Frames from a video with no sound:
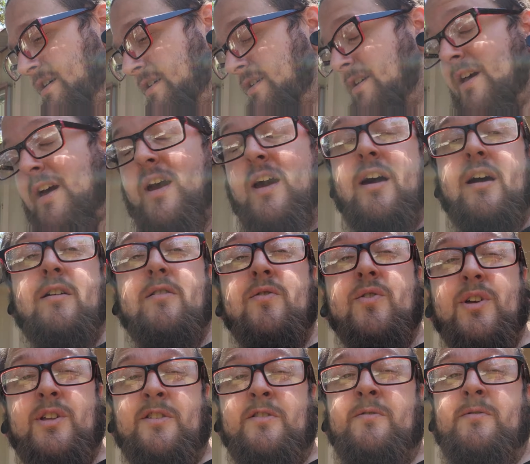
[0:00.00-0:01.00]
You
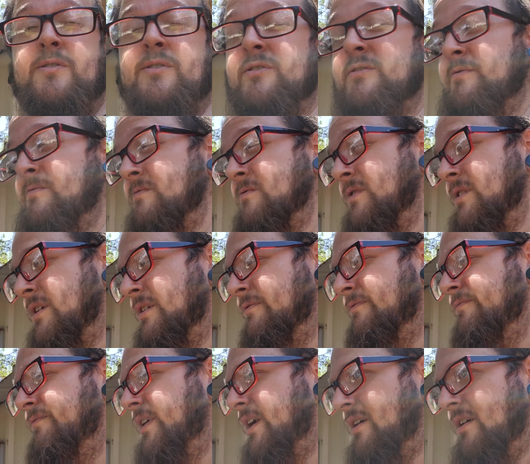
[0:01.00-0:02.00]
can use some
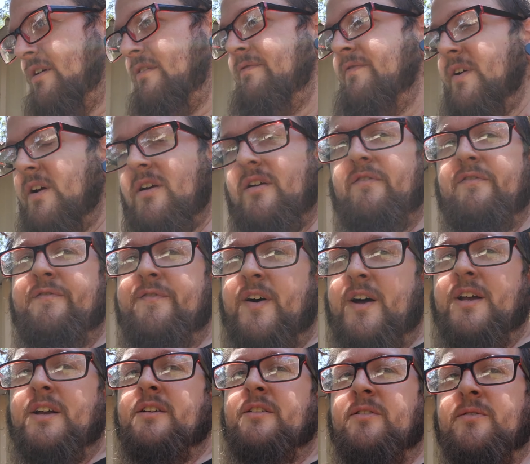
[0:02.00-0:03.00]
very, very
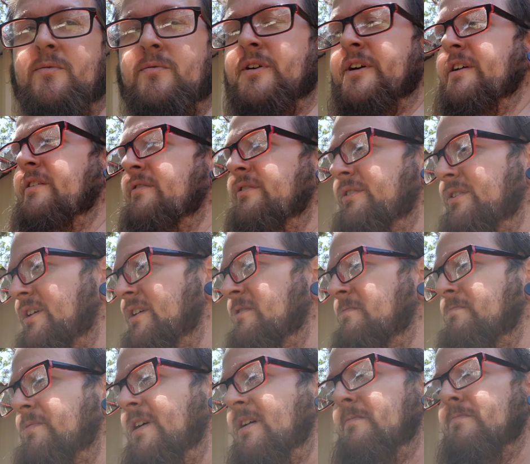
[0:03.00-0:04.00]
fine grit
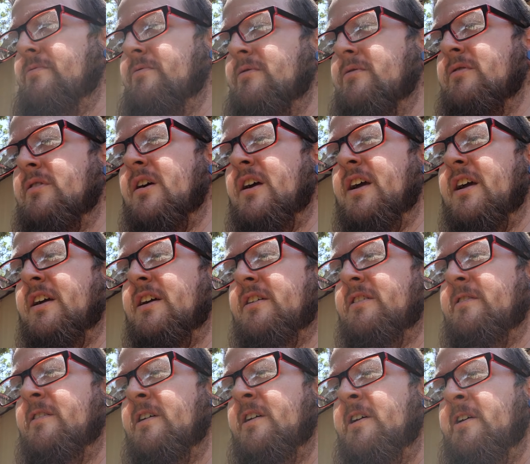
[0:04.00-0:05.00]
sandpaper,
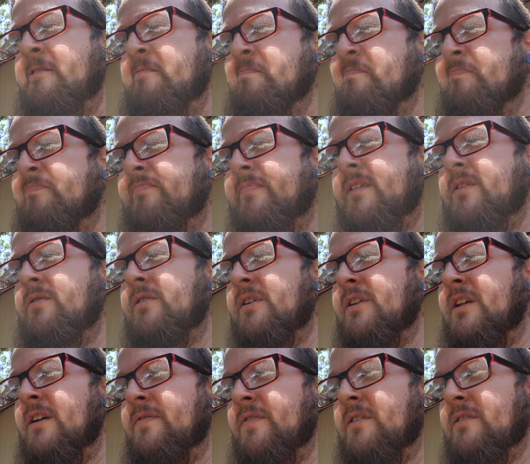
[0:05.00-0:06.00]
and you
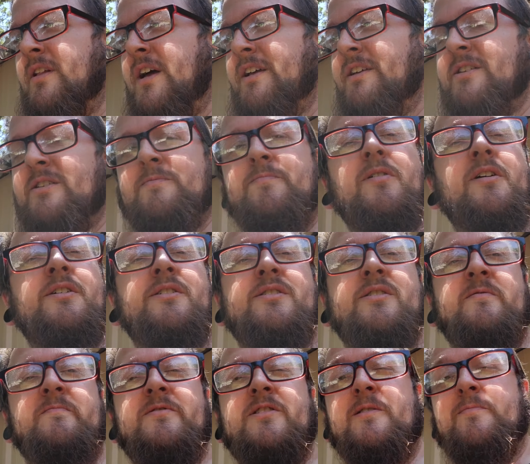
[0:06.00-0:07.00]
can even spray
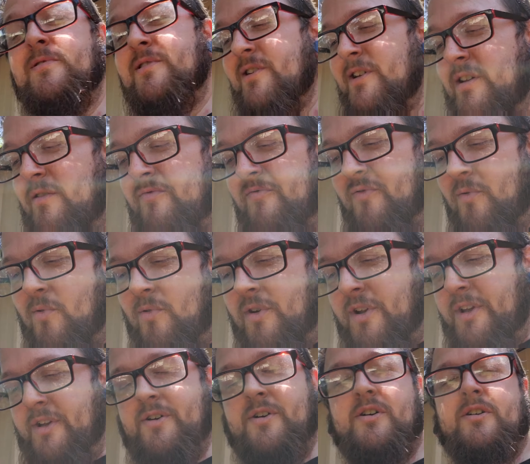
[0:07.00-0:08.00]
some
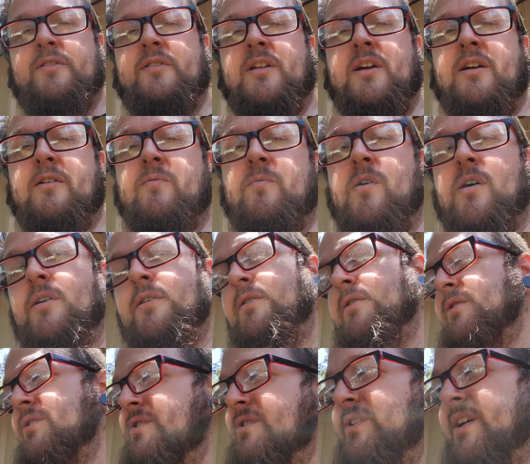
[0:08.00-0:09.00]
WD-40 on there while
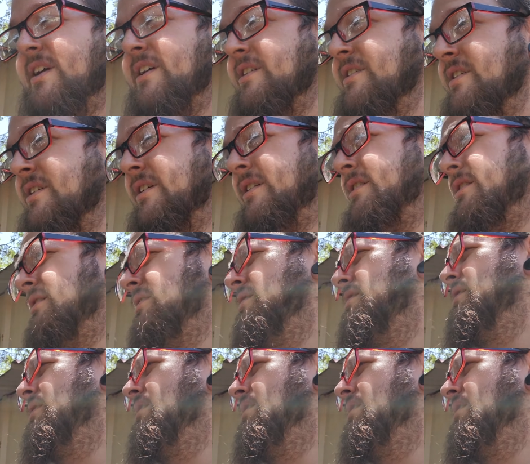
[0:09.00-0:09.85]
you're sanding it.